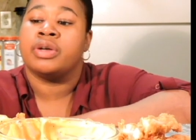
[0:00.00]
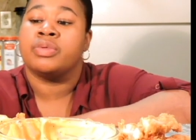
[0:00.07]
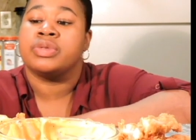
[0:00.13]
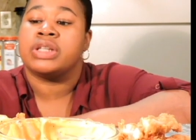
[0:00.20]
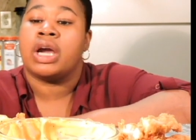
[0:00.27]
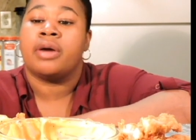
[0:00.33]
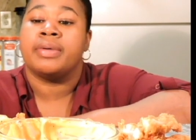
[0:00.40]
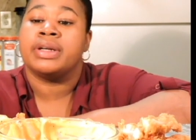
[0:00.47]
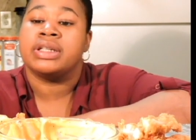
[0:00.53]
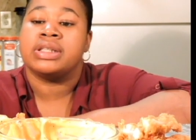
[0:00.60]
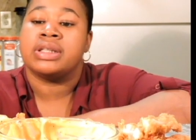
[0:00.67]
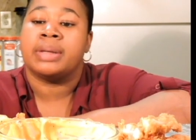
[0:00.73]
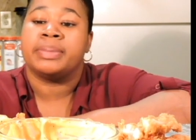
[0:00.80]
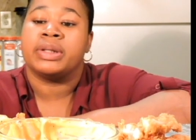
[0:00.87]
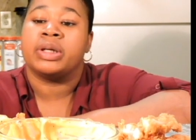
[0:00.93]
It was already
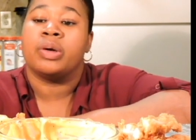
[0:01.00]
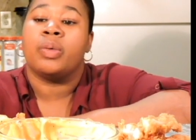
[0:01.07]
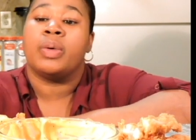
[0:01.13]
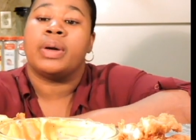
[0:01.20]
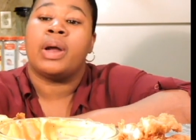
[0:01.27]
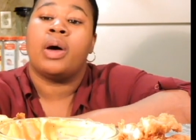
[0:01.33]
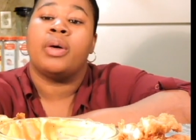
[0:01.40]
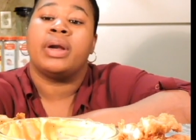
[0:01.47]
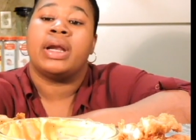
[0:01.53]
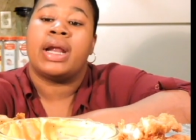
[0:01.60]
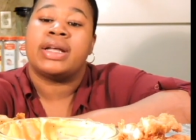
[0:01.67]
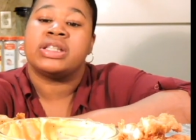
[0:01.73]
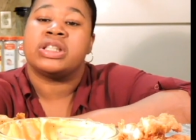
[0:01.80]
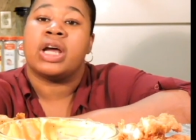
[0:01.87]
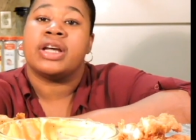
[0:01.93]
something going on, and
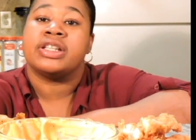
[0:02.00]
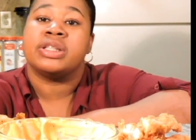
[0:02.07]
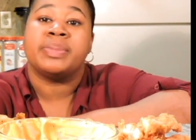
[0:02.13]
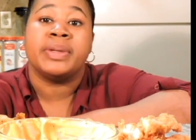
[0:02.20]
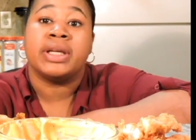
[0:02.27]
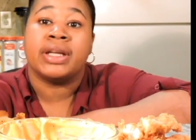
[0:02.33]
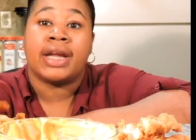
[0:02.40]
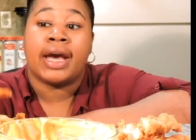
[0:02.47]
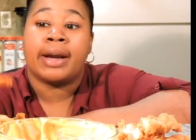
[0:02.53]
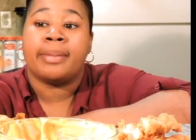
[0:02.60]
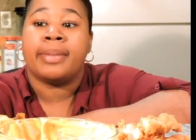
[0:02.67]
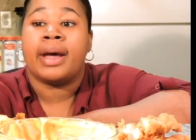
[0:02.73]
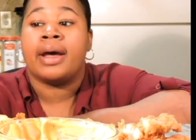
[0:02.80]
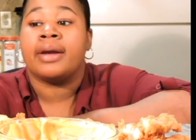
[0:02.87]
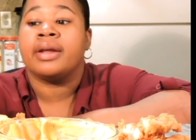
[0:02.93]
I started speaking out
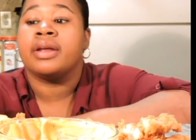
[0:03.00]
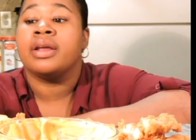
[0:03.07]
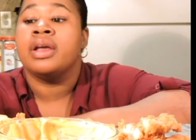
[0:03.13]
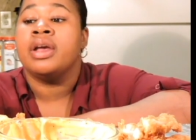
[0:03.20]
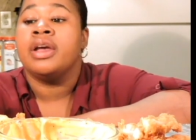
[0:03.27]
about it